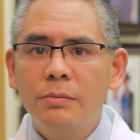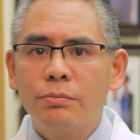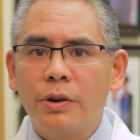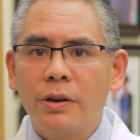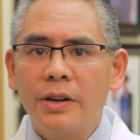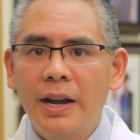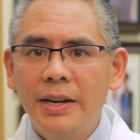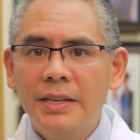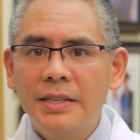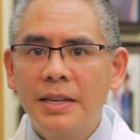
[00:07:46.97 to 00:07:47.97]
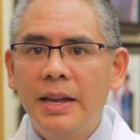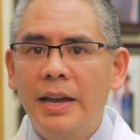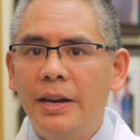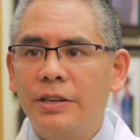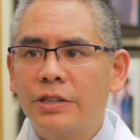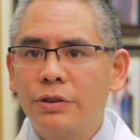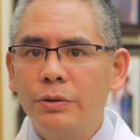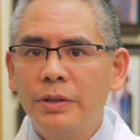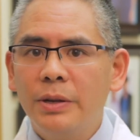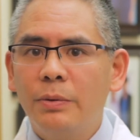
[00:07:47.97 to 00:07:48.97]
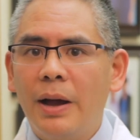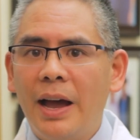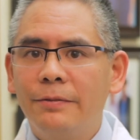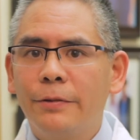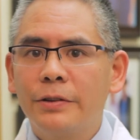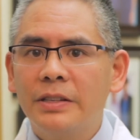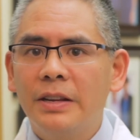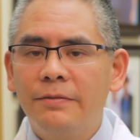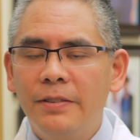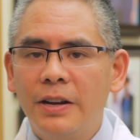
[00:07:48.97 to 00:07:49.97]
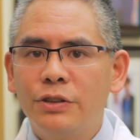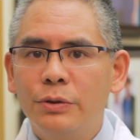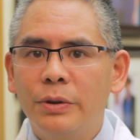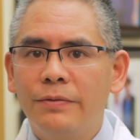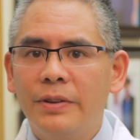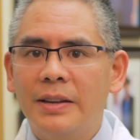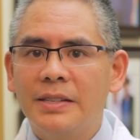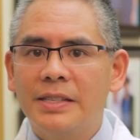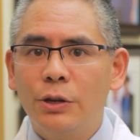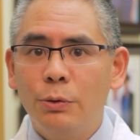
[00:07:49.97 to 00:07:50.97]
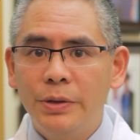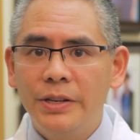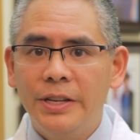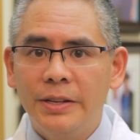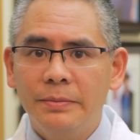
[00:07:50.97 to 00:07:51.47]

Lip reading: bronchitis, and it certainly will adversely affect you if you have COPD.